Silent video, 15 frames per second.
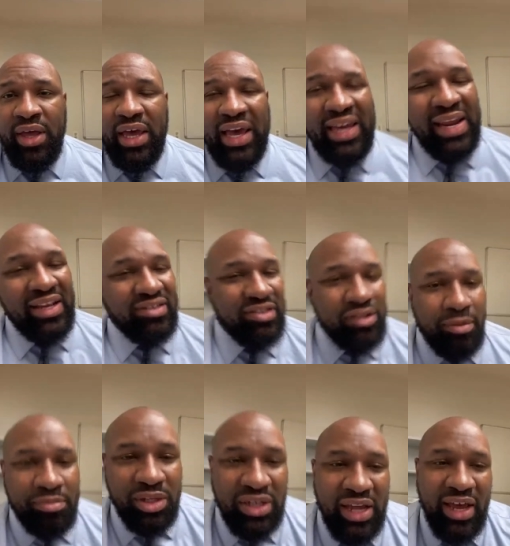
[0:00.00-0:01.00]
And that's
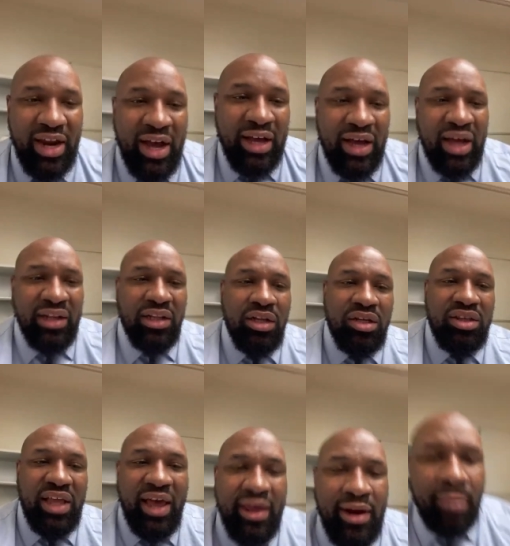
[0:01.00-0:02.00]
something that I
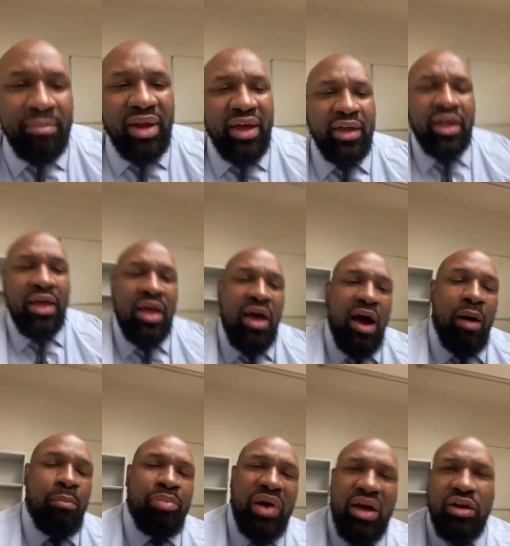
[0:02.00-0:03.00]
looked at and I'm like,
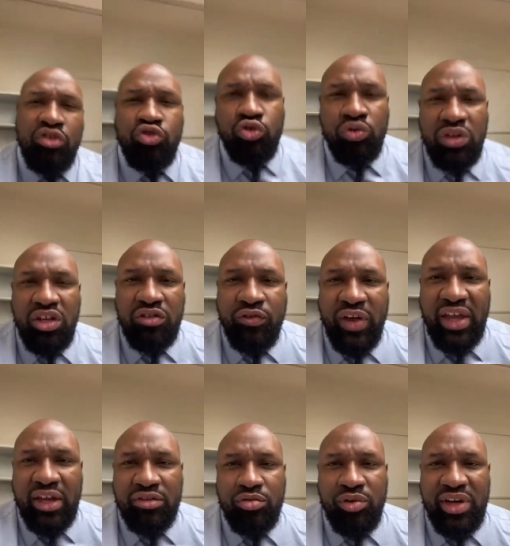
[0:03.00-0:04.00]
I'm proud of Julius for
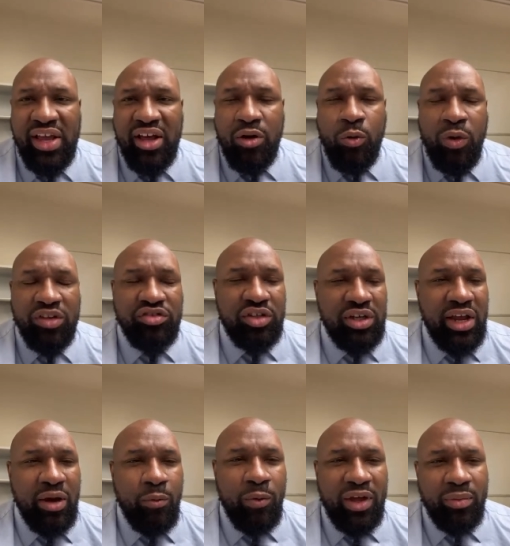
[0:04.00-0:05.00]
answering that question
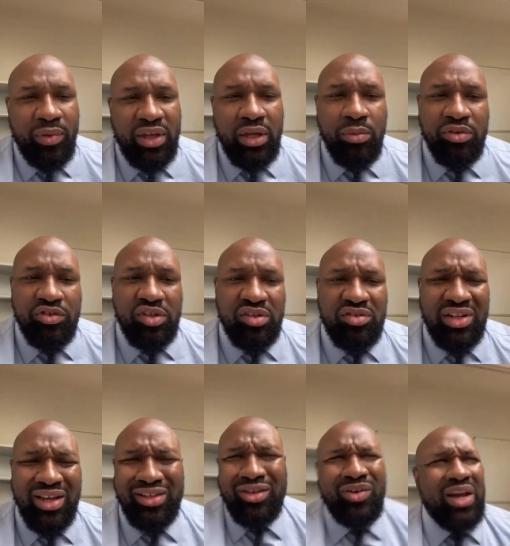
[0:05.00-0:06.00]
that way. When he was just
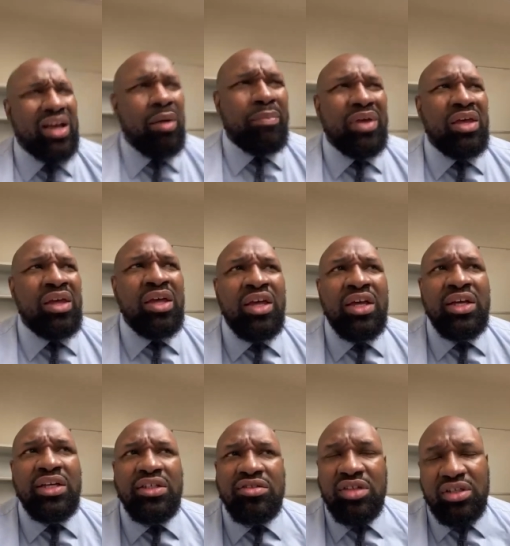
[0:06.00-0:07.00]
like, yo, that could be,
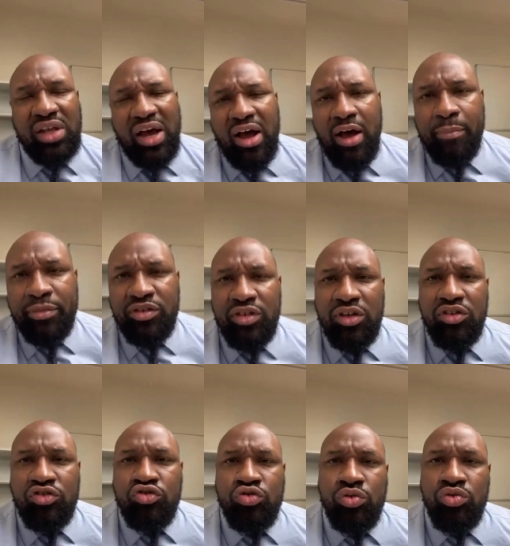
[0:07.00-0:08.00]
he said the opposite
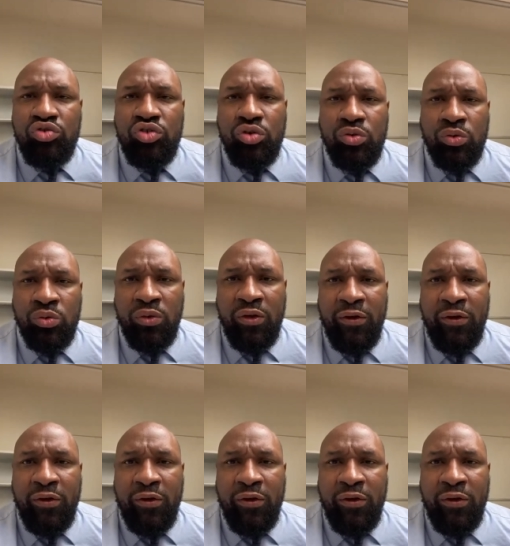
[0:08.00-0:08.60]
is true too.